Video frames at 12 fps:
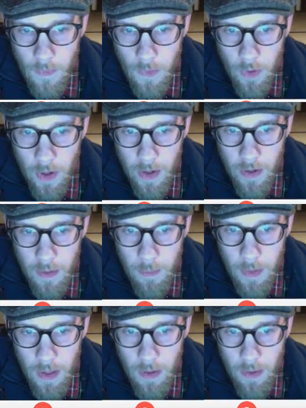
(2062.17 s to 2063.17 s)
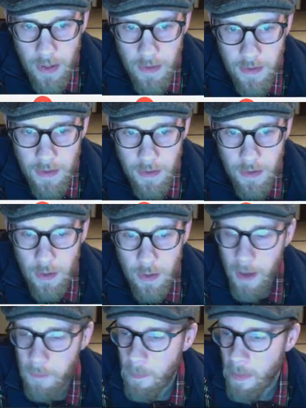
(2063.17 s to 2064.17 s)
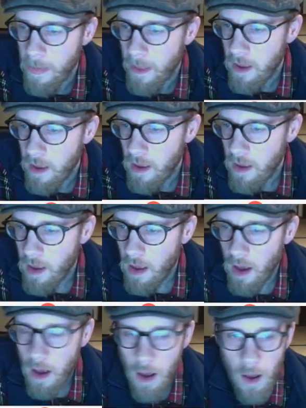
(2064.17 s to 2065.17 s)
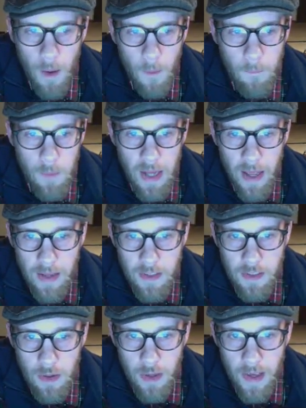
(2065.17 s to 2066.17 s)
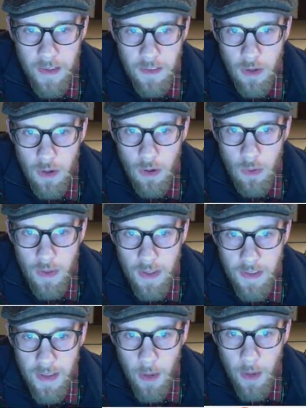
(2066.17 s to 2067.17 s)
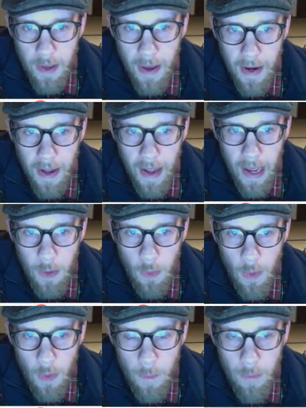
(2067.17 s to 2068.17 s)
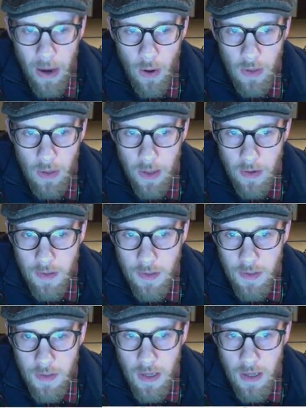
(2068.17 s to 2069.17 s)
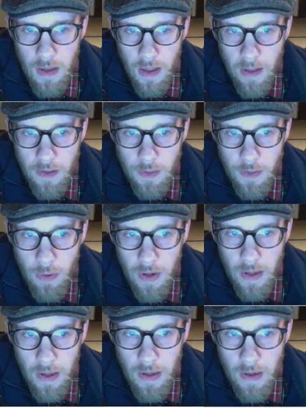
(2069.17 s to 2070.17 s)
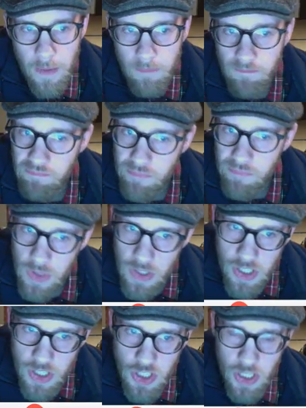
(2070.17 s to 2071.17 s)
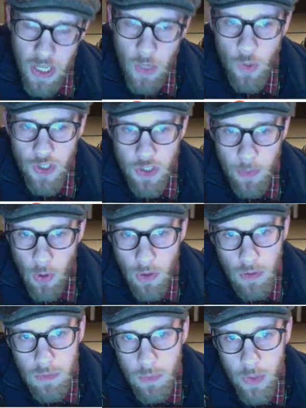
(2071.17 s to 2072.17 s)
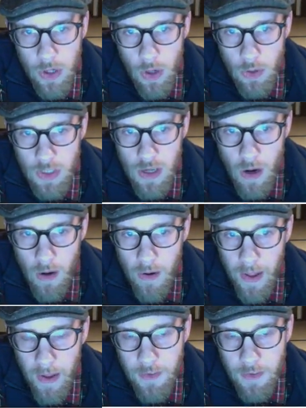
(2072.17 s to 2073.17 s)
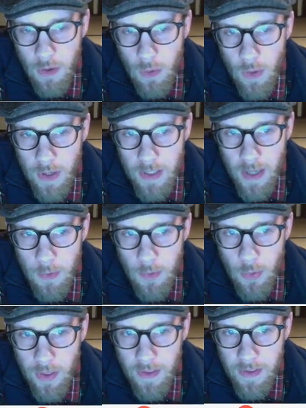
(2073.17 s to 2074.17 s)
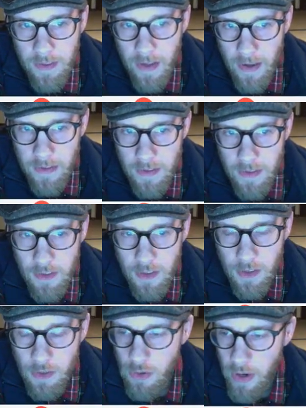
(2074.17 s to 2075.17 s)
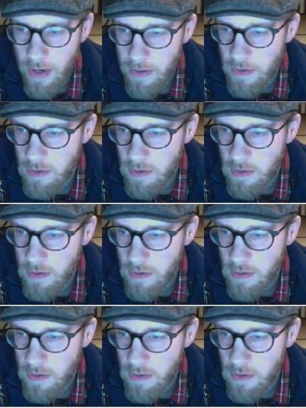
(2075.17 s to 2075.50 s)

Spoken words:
All right, amino acids. Okay. Next, okay, so this guy we got. How about letter C? That looks pretty distinguishable. We know tRNA, so what type do we think this guy is? It's a single strand.